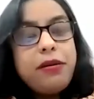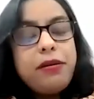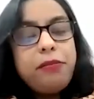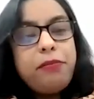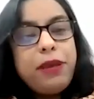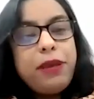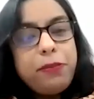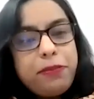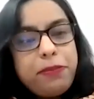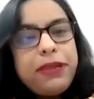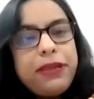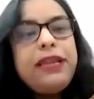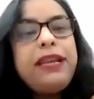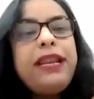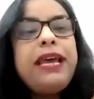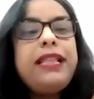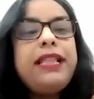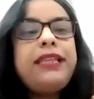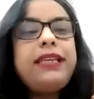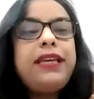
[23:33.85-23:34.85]
people in
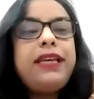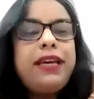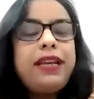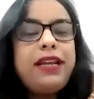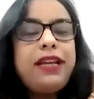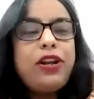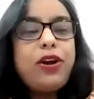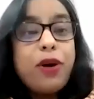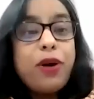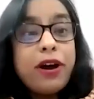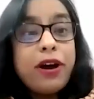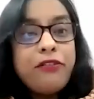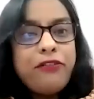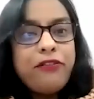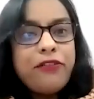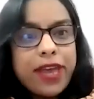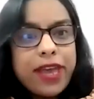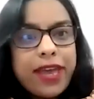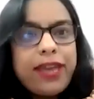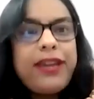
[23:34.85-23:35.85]
healthcare are now
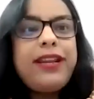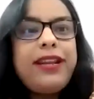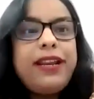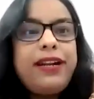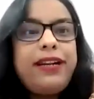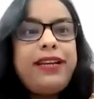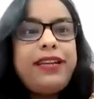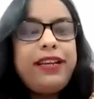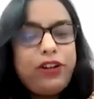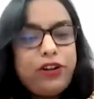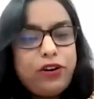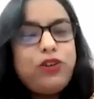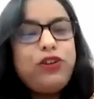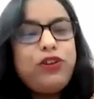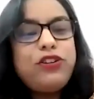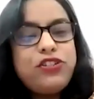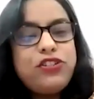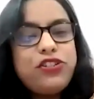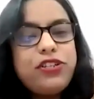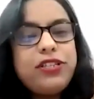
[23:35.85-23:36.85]
aware that
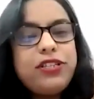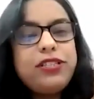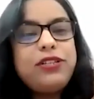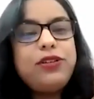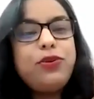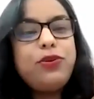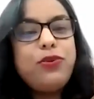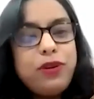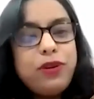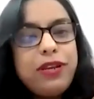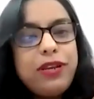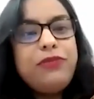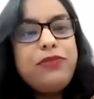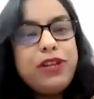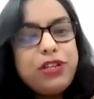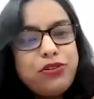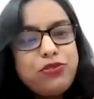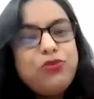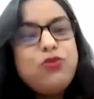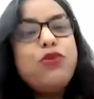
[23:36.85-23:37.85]
technology is the only
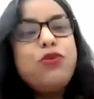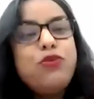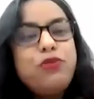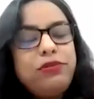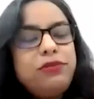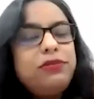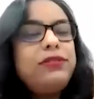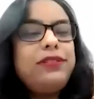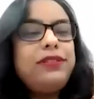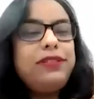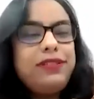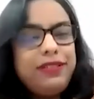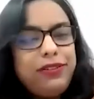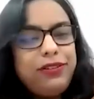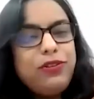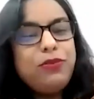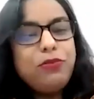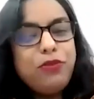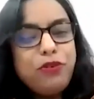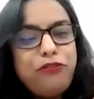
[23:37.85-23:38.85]
way to go,
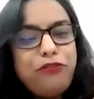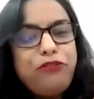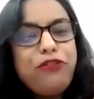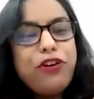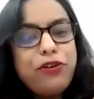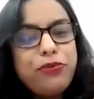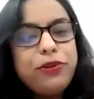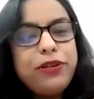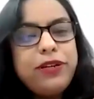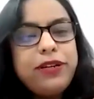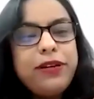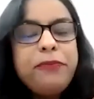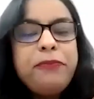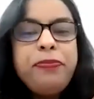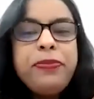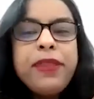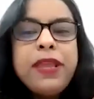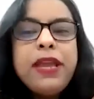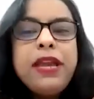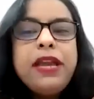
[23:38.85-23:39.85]
move forward.
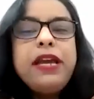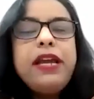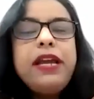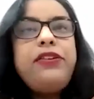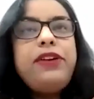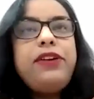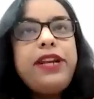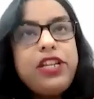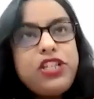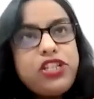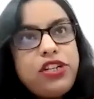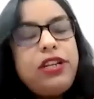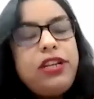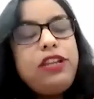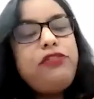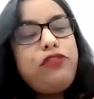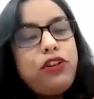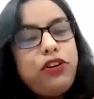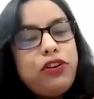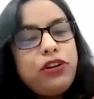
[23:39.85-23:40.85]
Traditionally,
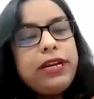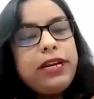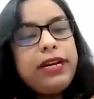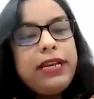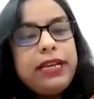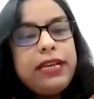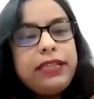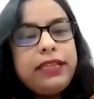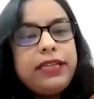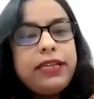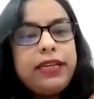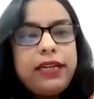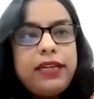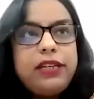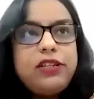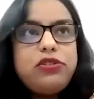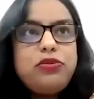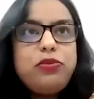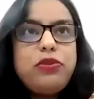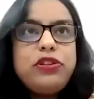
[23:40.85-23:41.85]
if you look at healthcare,
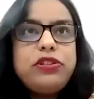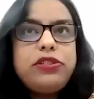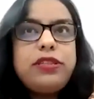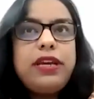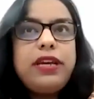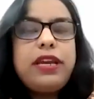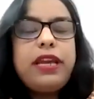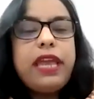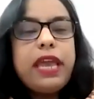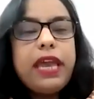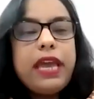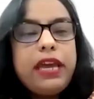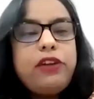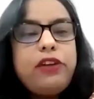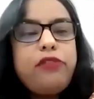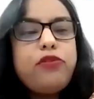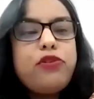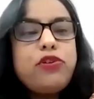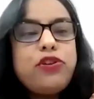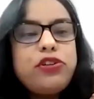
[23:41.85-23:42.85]
the care
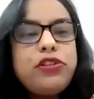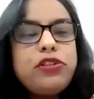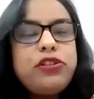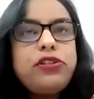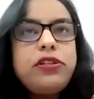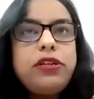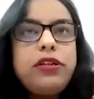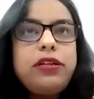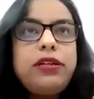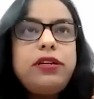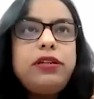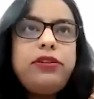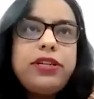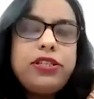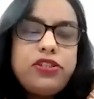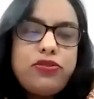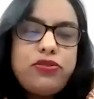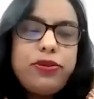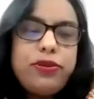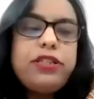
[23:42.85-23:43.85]
was
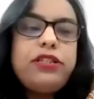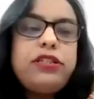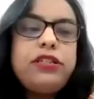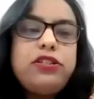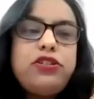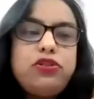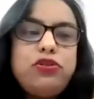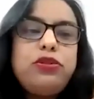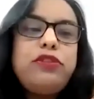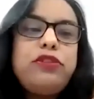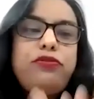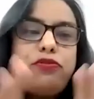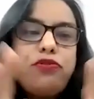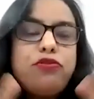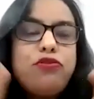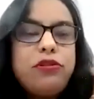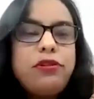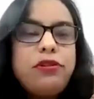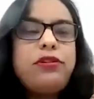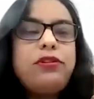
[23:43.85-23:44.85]
restricted to the
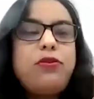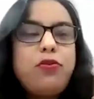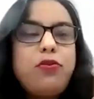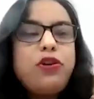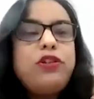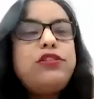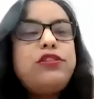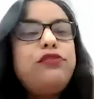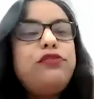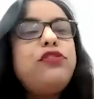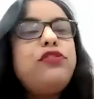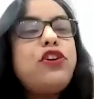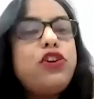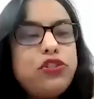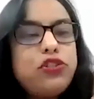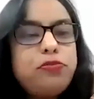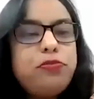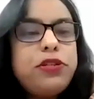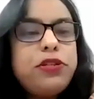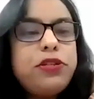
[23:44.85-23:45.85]
4 walls of the
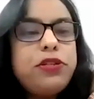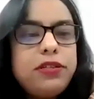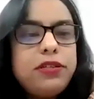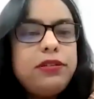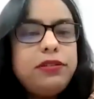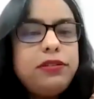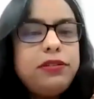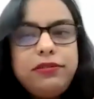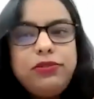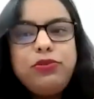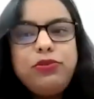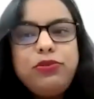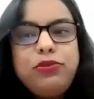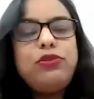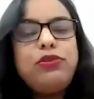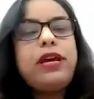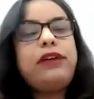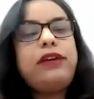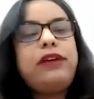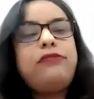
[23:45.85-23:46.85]
hospital. You
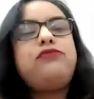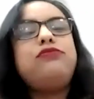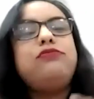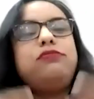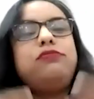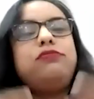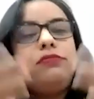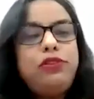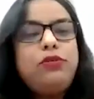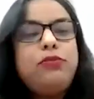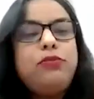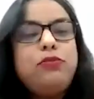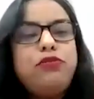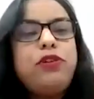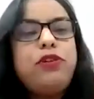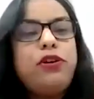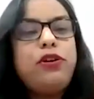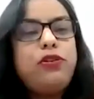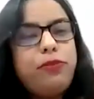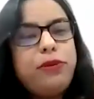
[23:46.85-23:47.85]
don't have to,
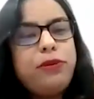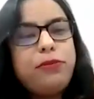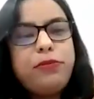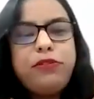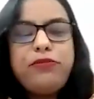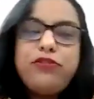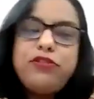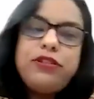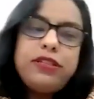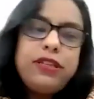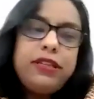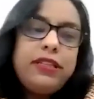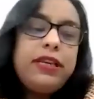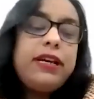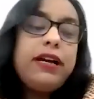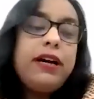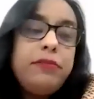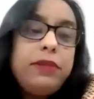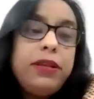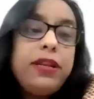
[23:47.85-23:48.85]
move out. People fall sick, they
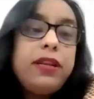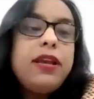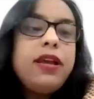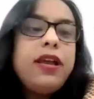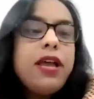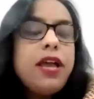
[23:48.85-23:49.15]
come in.